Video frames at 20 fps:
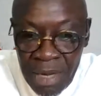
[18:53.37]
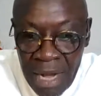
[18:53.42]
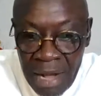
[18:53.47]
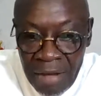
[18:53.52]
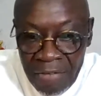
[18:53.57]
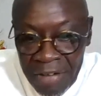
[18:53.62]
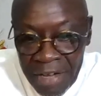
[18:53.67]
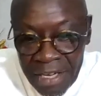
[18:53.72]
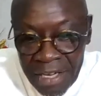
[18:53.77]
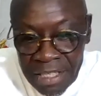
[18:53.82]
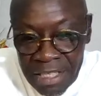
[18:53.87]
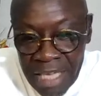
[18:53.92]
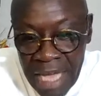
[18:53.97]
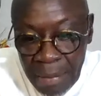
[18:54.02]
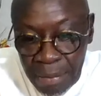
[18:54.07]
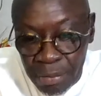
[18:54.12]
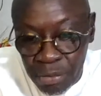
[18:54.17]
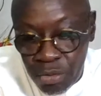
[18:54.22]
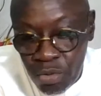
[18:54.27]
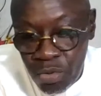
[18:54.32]
I think it's
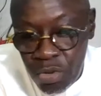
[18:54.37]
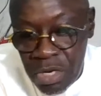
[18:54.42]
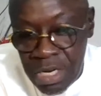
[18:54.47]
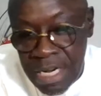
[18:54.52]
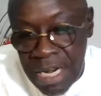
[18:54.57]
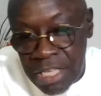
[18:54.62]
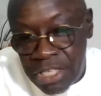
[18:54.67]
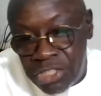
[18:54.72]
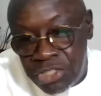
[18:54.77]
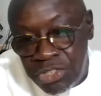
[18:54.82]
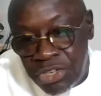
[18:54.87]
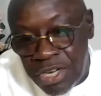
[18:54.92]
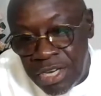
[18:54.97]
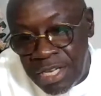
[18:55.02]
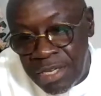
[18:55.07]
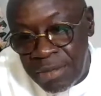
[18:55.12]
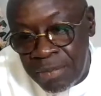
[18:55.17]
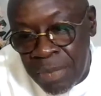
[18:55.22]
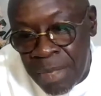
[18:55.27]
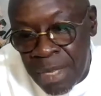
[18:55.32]
absolutely
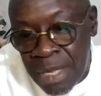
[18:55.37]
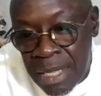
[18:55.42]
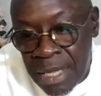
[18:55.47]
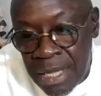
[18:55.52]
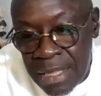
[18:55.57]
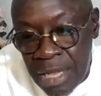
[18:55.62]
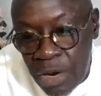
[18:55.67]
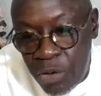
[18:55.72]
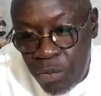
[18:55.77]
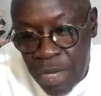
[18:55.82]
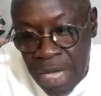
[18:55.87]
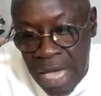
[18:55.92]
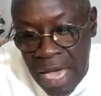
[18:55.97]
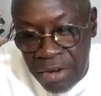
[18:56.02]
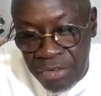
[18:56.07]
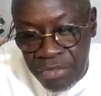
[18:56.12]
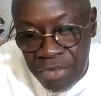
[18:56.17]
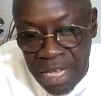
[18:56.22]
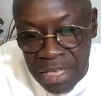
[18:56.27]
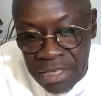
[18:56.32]
necessary that we
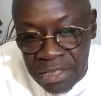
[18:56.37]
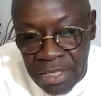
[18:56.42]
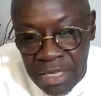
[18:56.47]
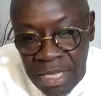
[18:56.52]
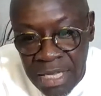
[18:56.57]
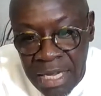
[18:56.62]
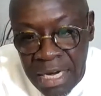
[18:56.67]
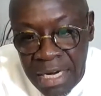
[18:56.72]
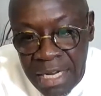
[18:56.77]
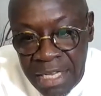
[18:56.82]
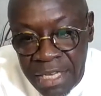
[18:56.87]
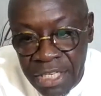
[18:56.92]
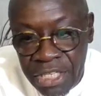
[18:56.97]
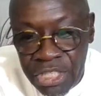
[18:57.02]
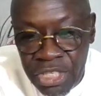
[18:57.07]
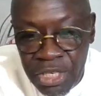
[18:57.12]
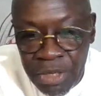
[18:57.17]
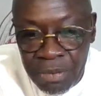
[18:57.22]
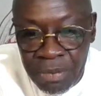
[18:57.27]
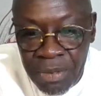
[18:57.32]
address
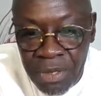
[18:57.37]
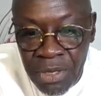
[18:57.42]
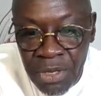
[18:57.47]
leadership,